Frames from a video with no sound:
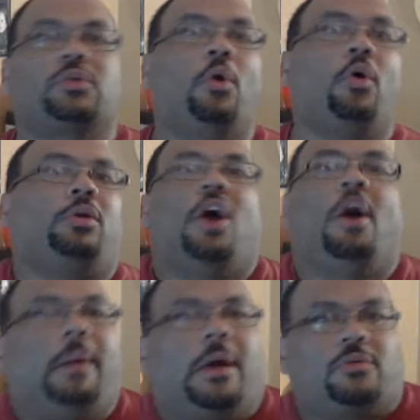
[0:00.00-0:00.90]
they're
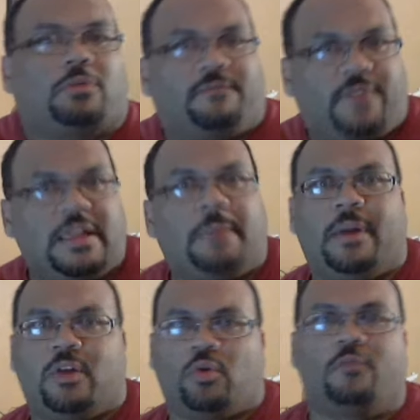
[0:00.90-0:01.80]
Oklahoma, because they're defending
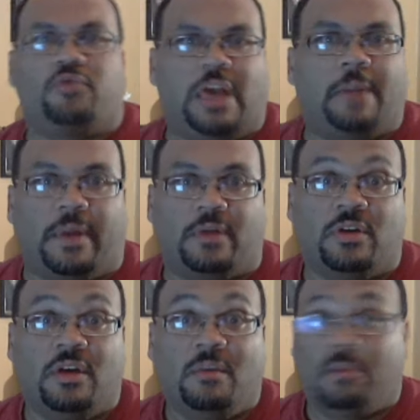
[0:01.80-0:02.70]
Big 12
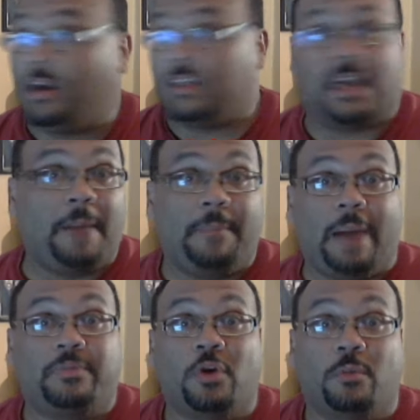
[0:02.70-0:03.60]
champions, because they got
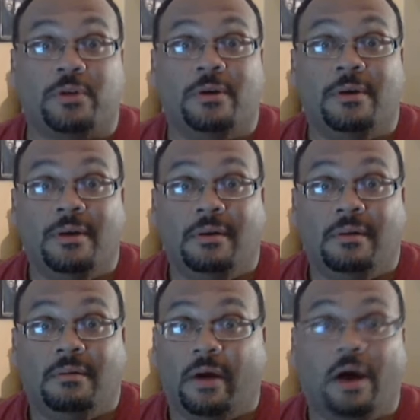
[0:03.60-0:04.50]
Bob Stoops.
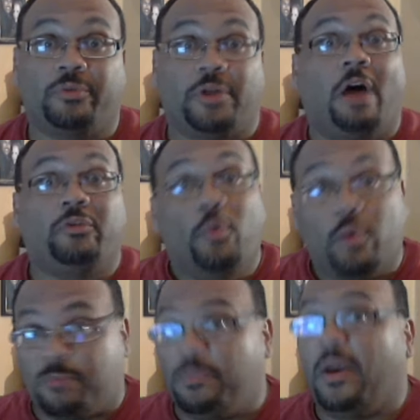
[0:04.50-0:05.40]
Well, with all due
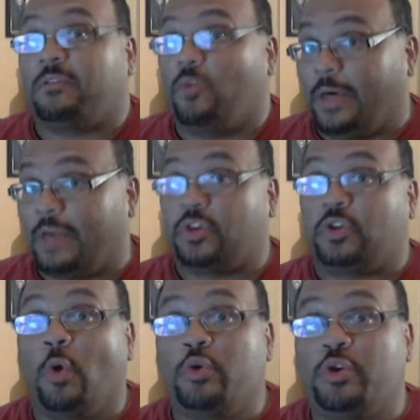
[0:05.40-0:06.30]
respect to what I just
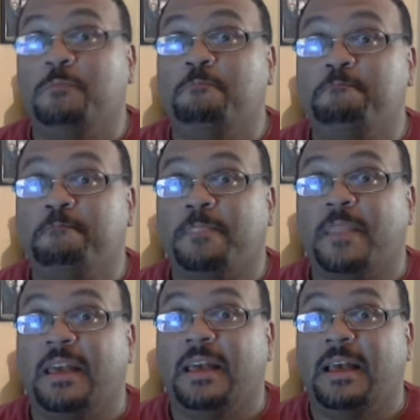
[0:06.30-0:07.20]
told you,
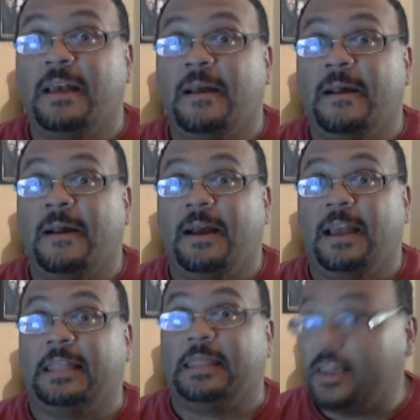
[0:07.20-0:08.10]

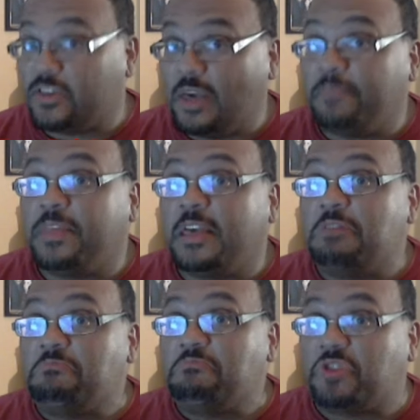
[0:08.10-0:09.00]
unless
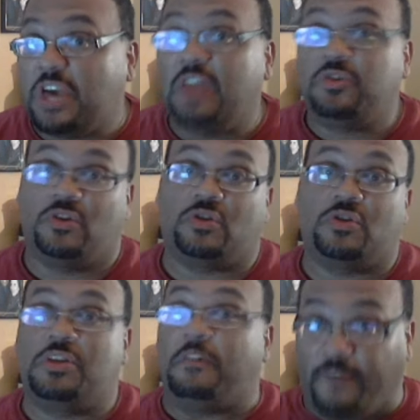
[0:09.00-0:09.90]
something changes
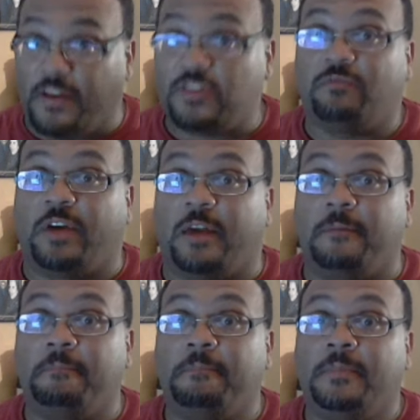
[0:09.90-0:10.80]

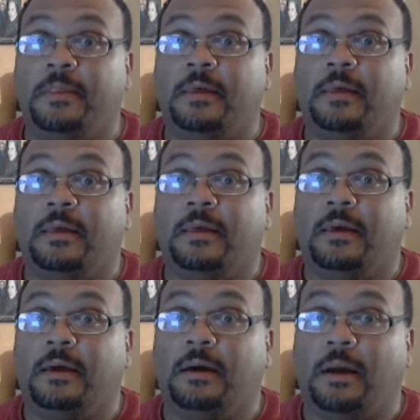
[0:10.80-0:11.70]
defensively,
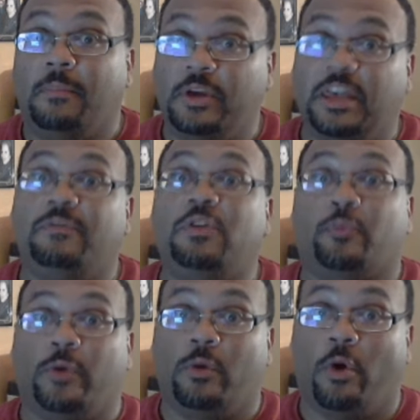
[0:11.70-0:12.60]
I'm going to give you
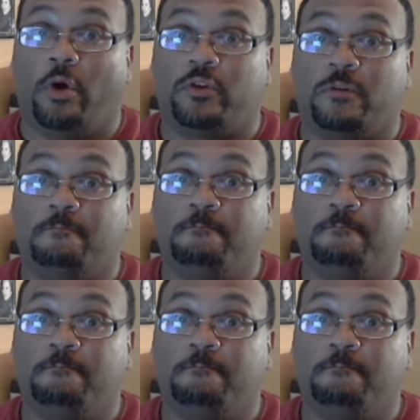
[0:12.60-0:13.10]
three words.